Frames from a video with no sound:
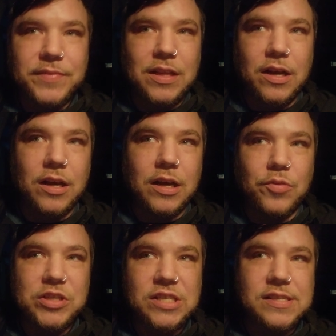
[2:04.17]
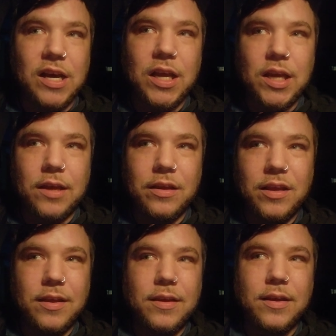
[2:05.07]
Uh, wish us luck.
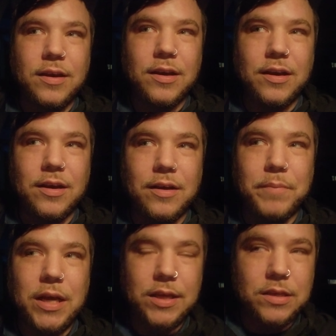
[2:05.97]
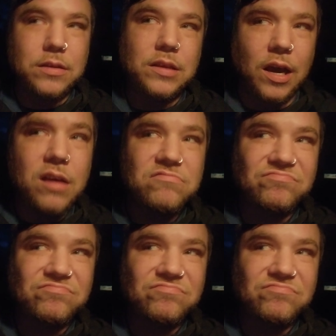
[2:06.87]
Um, yeah.